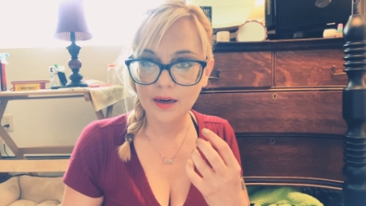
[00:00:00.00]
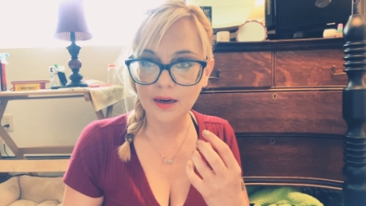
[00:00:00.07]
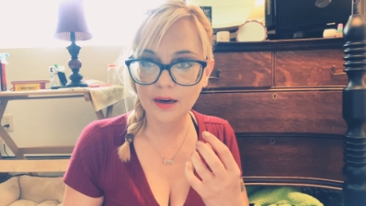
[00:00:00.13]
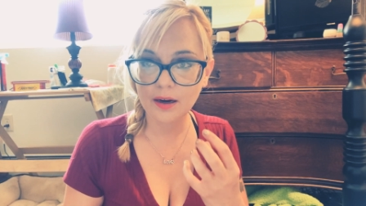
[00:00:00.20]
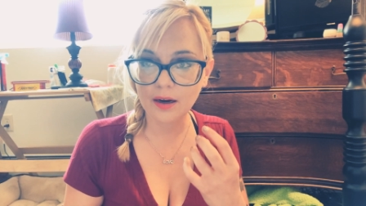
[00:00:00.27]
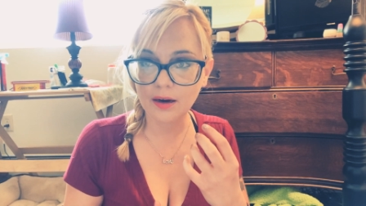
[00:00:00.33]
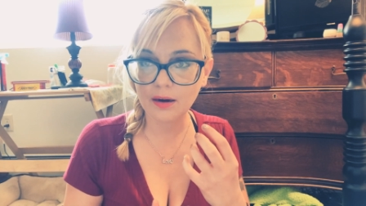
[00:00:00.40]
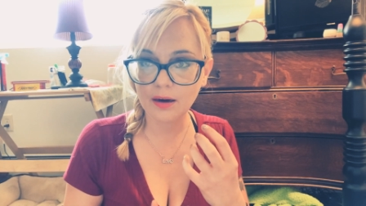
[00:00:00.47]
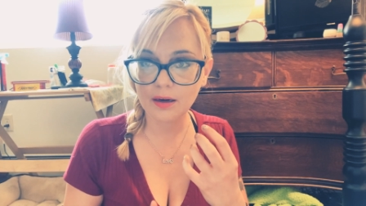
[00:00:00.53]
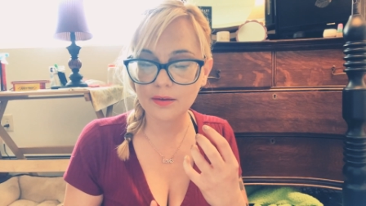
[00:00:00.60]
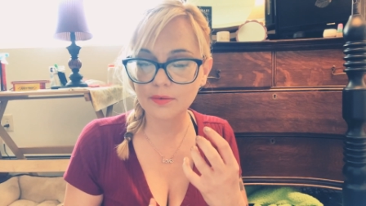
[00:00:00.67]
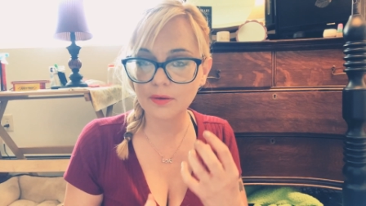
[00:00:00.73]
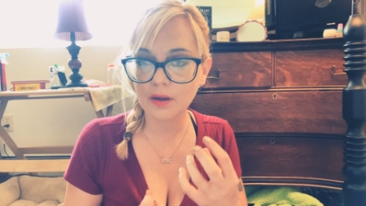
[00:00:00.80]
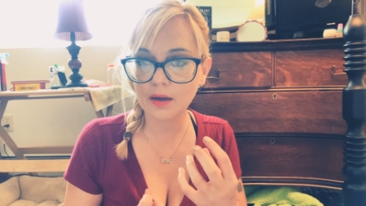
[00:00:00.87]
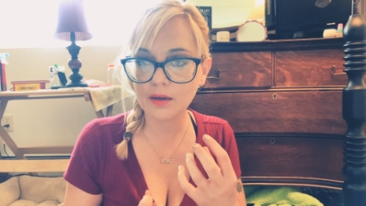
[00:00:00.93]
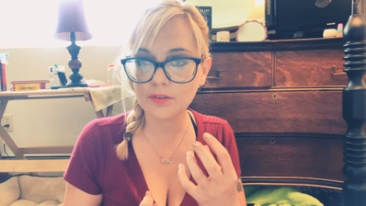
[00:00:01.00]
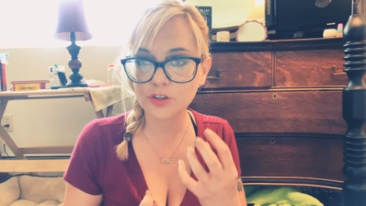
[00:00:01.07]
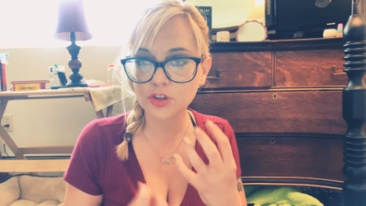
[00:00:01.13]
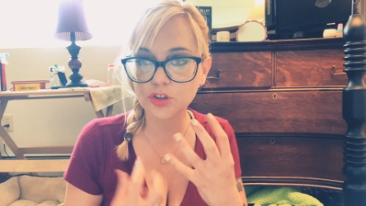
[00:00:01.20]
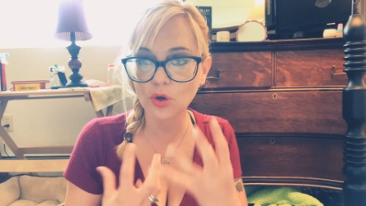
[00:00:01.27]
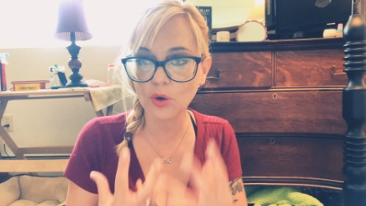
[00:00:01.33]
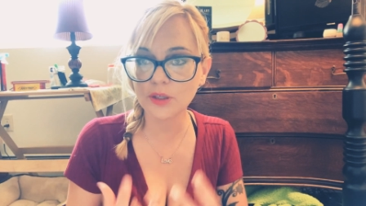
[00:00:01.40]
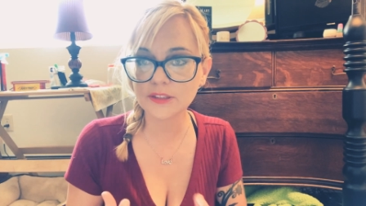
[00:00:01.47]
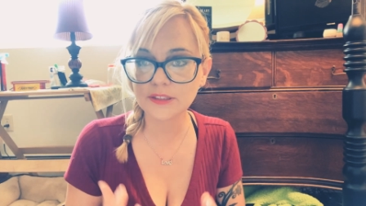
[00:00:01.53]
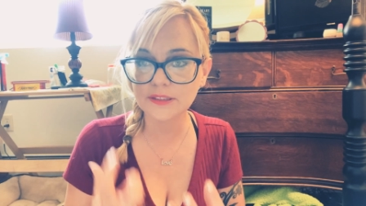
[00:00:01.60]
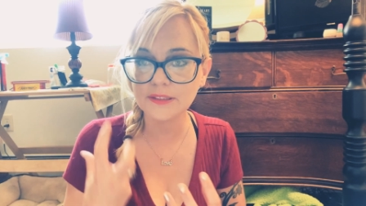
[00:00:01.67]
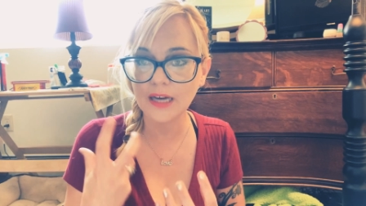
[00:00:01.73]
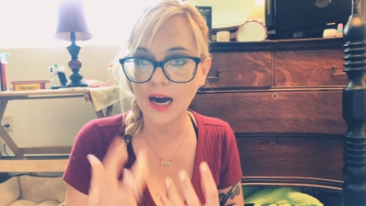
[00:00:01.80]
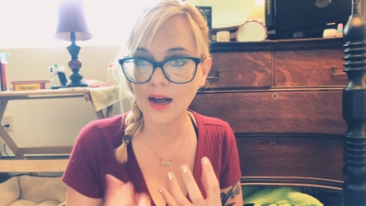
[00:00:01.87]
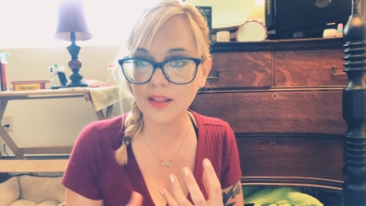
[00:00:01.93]
uh, source
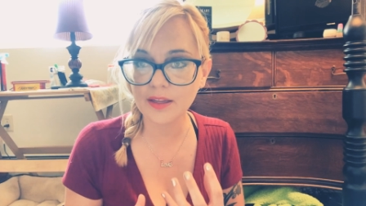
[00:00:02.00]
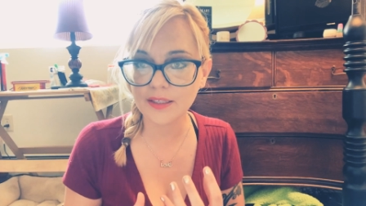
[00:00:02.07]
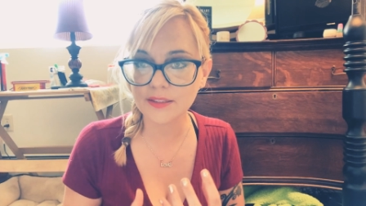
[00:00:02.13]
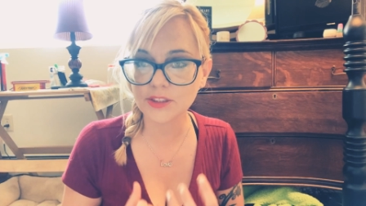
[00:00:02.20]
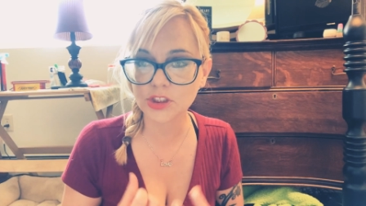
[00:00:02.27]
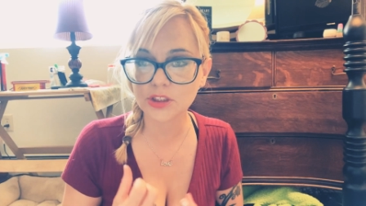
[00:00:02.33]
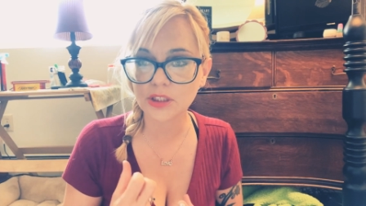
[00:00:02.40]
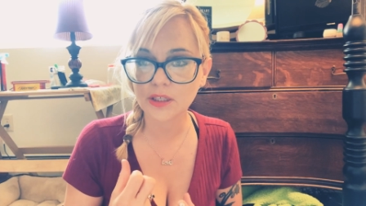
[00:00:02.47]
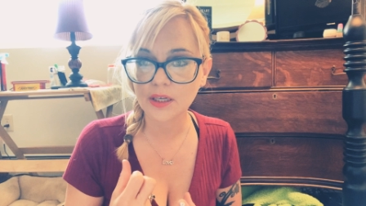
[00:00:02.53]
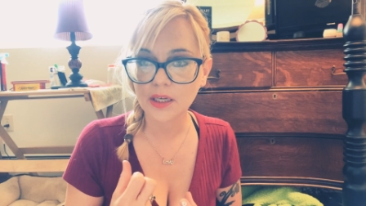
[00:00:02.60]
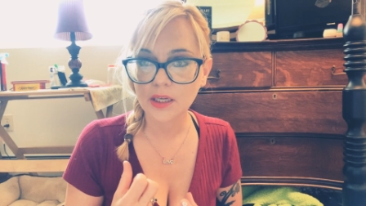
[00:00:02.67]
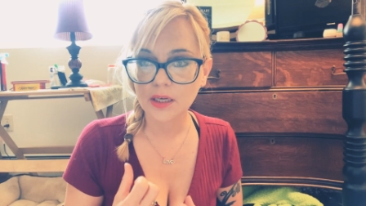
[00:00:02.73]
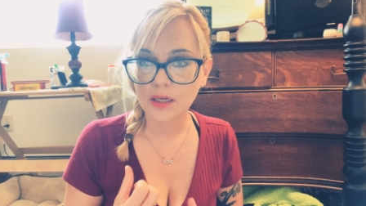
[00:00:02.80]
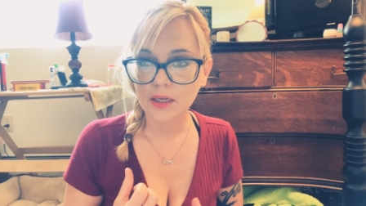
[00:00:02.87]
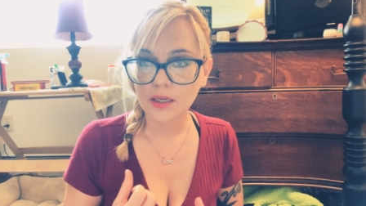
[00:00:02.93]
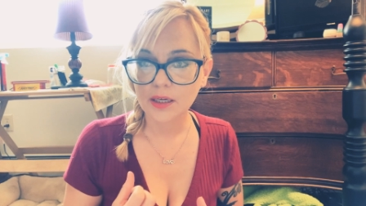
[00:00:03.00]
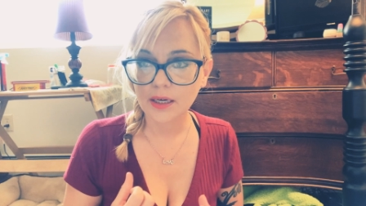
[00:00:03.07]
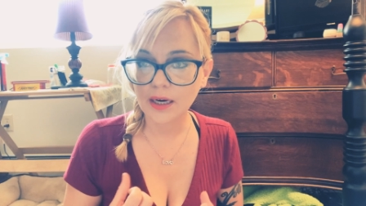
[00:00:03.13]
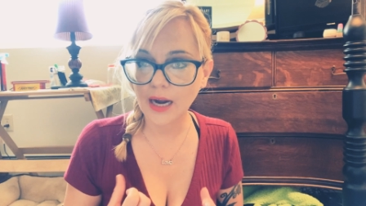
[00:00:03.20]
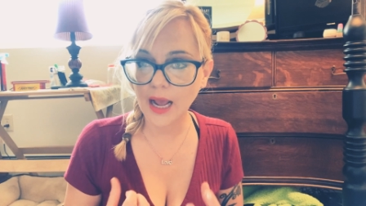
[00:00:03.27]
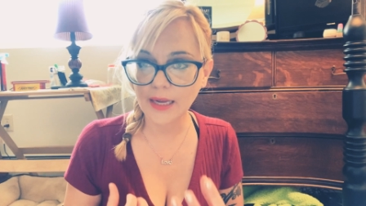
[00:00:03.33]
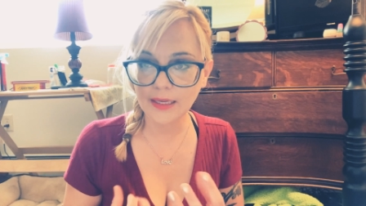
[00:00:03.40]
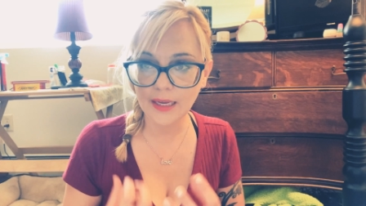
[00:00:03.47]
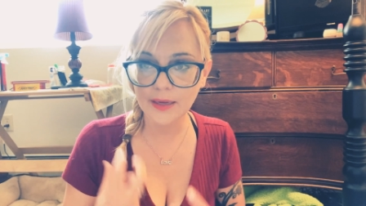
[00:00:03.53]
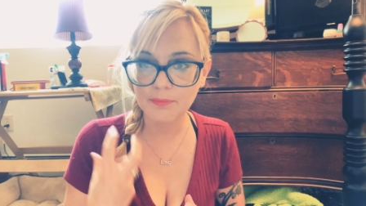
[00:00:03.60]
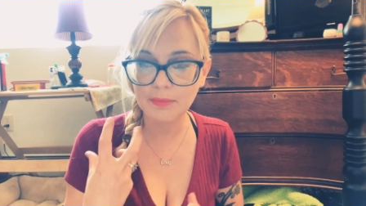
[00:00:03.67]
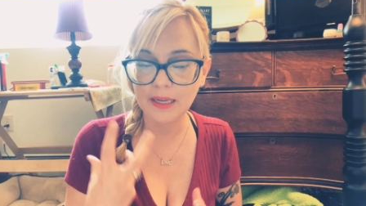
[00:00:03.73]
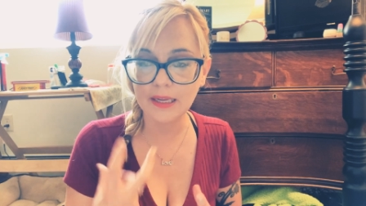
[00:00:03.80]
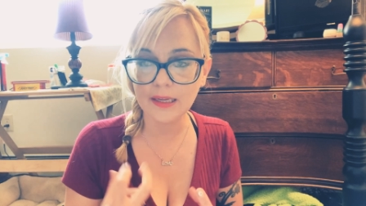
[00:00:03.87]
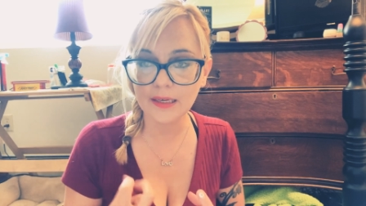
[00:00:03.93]
knowledge. And I
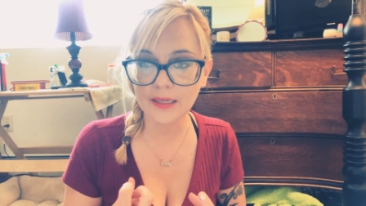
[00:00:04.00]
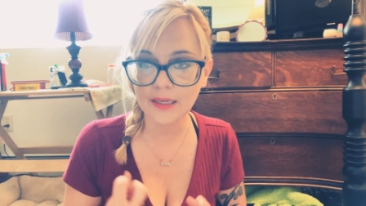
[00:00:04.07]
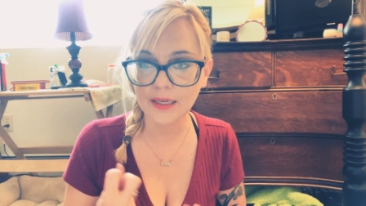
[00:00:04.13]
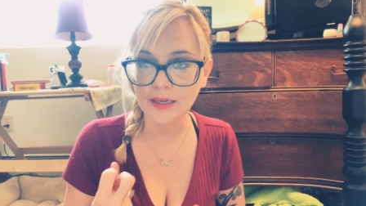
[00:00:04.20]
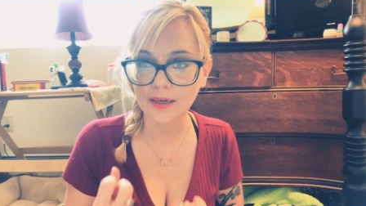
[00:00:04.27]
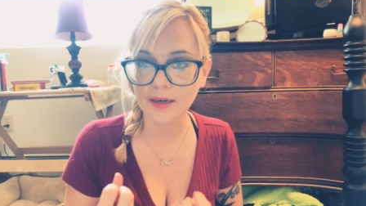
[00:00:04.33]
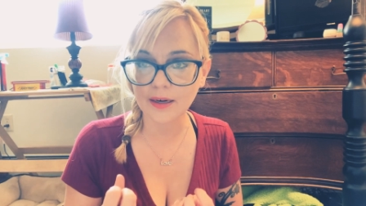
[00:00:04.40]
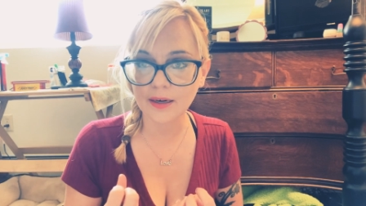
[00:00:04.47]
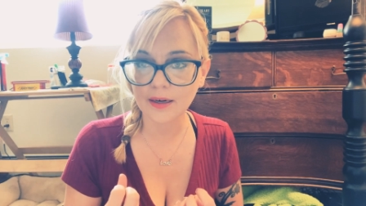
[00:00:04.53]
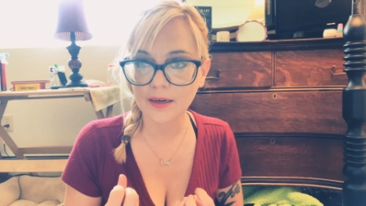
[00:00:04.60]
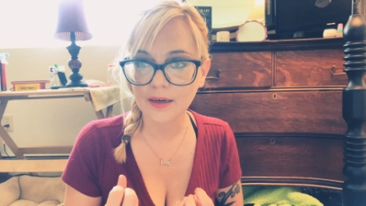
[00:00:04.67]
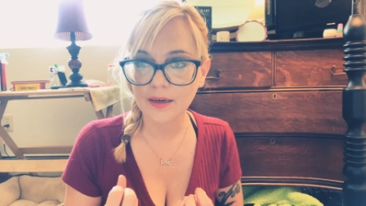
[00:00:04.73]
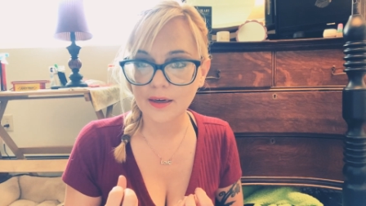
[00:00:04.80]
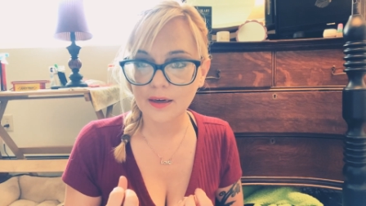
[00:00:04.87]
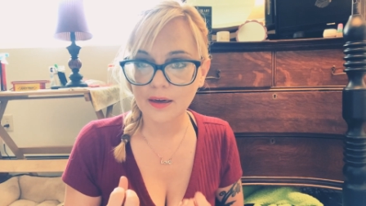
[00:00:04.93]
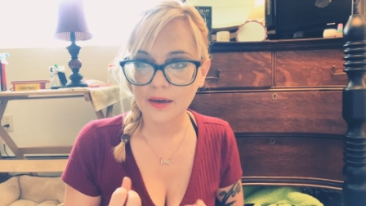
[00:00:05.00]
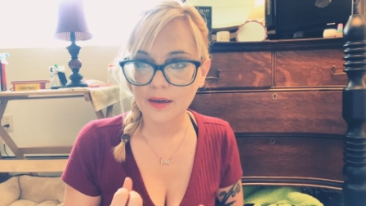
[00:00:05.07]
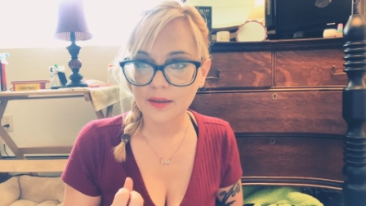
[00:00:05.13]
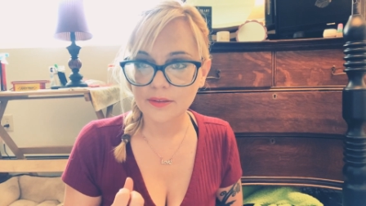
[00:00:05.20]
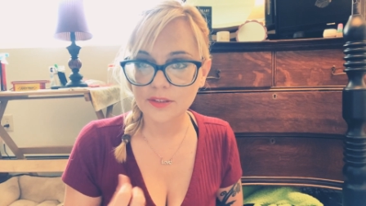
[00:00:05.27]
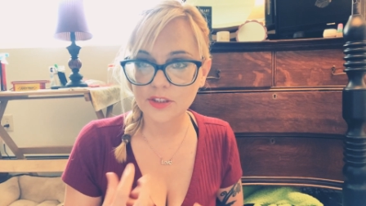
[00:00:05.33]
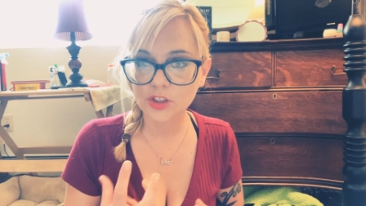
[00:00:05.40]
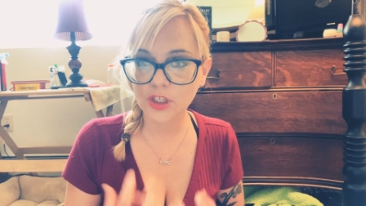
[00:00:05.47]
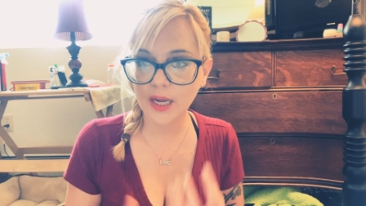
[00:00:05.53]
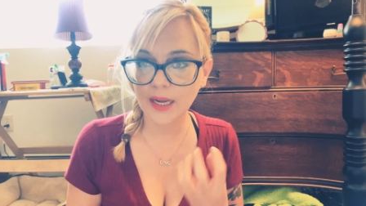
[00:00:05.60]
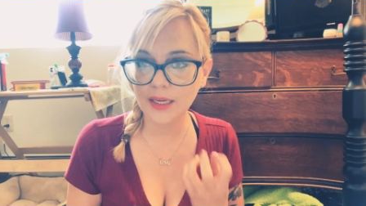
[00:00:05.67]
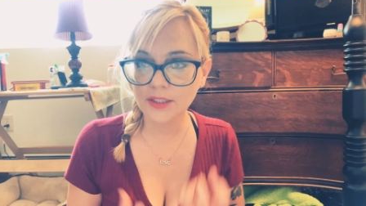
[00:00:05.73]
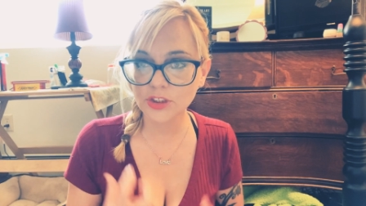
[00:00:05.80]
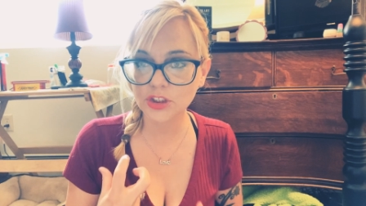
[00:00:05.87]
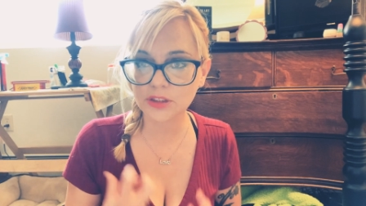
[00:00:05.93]
came in here to
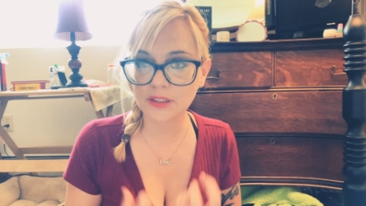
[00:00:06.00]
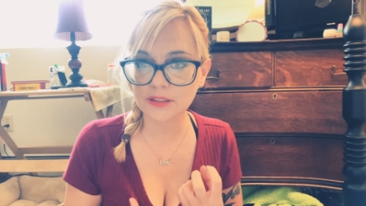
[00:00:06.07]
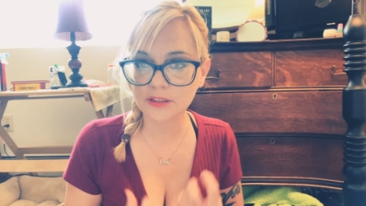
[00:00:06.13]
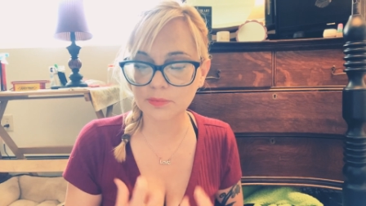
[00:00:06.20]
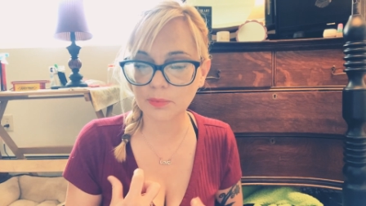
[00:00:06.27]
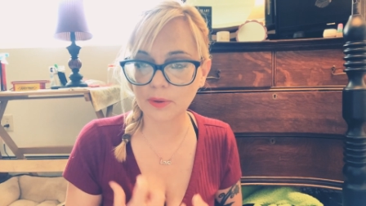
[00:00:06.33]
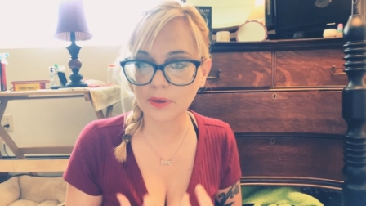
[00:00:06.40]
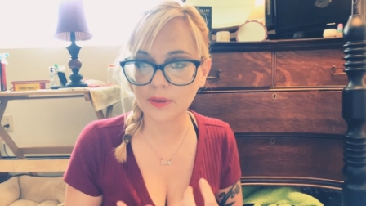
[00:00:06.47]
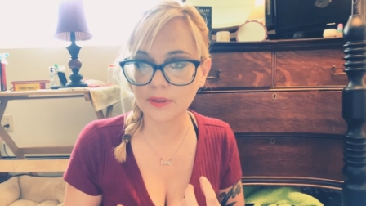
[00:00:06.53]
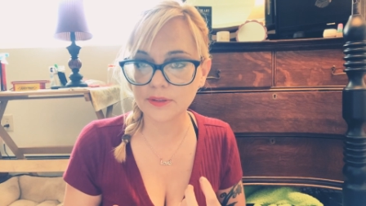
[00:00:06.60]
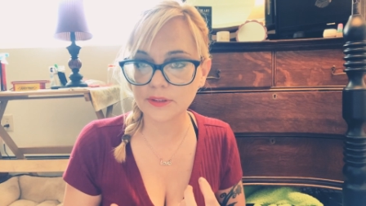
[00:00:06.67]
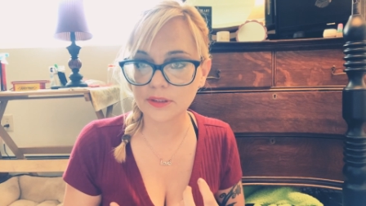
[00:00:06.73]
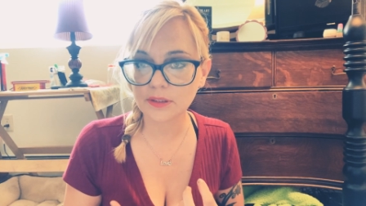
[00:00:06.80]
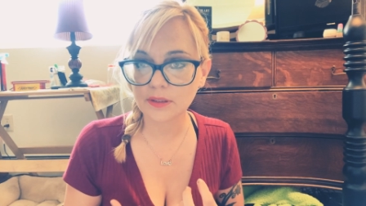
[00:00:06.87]
change this world.